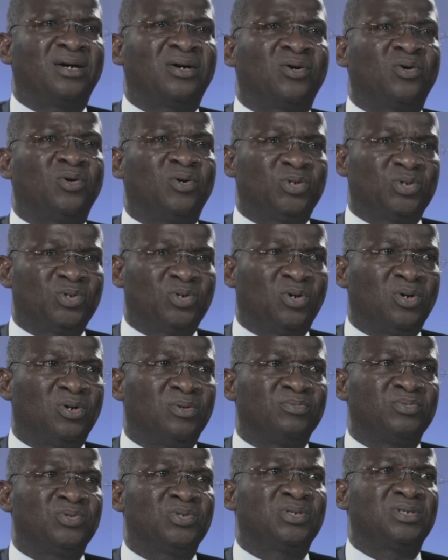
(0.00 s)

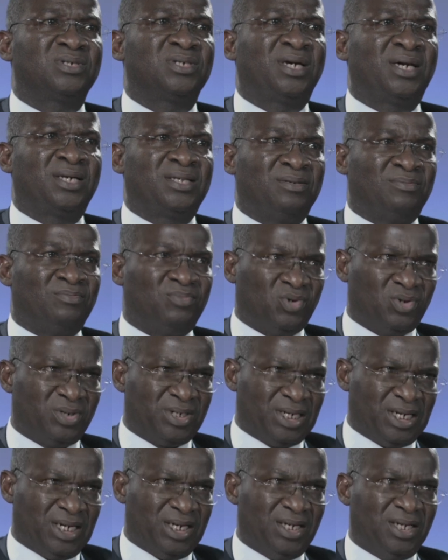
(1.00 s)
customs at the
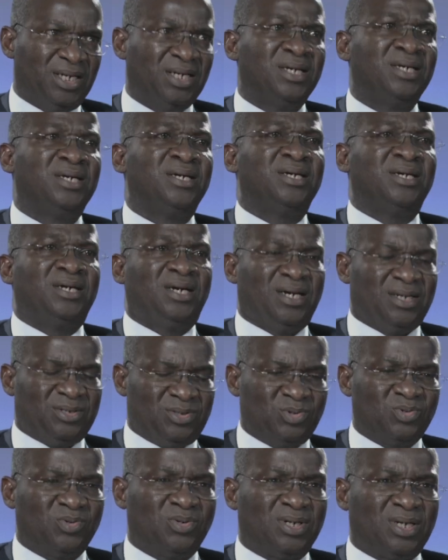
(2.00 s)
border, and
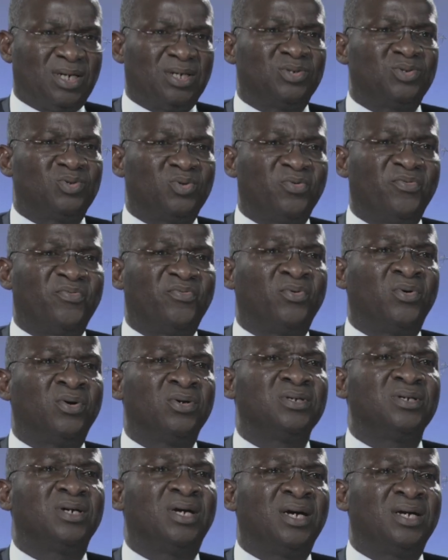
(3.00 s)
so on and so
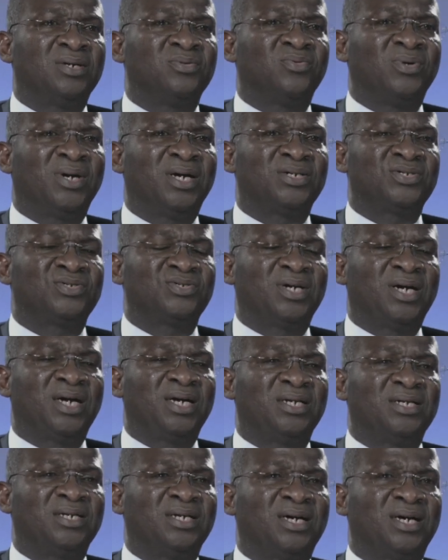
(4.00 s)
forth. And we are
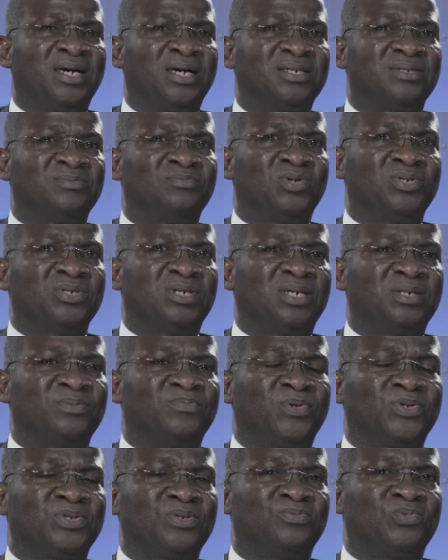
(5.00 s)
trying as much as
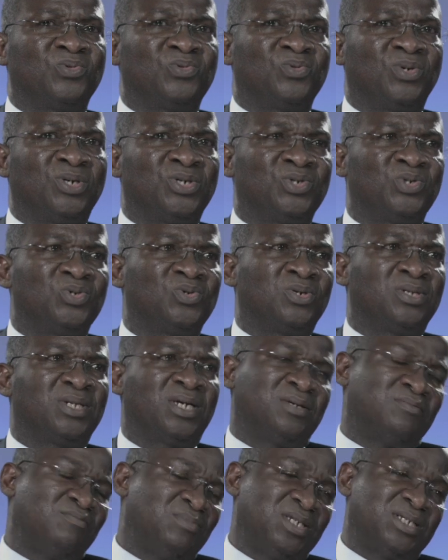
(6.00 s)
possible to ensure
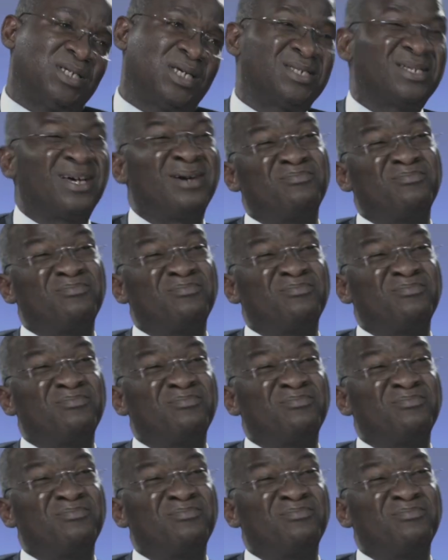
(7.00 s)
that meters are